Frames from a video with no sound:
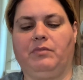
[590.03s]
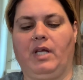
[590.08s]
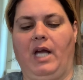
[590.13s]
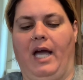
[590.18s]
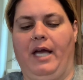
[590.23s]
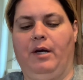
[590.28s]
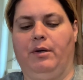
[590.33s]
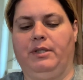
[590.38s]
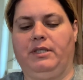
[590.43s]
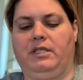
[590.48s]

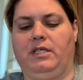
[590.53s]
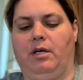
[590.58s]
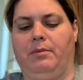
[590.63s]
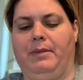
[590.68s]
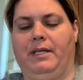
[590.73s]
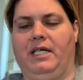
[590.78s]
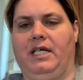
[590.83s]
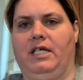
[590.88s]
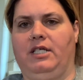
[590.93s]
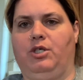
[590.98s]
I always tell my
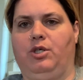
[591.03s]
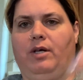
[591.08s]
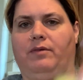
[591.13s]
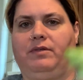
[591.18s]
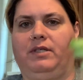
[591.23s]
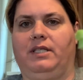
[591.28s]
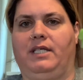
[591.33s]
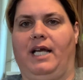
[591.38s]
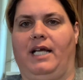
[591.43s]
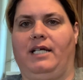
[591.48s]
kids, you have
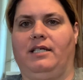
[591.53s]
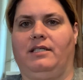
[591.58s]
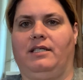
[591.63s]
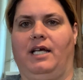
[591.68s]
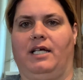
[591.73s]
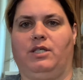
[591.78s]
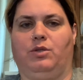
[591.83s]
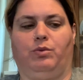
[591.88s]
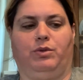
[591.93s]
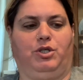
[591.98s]
to taste
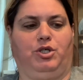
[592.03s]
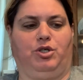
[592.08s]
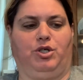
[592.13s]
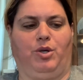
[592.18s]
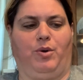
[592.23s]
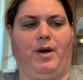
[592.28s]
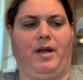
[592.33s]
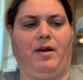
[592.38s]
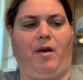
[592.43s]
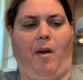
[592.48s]
test what you're doing.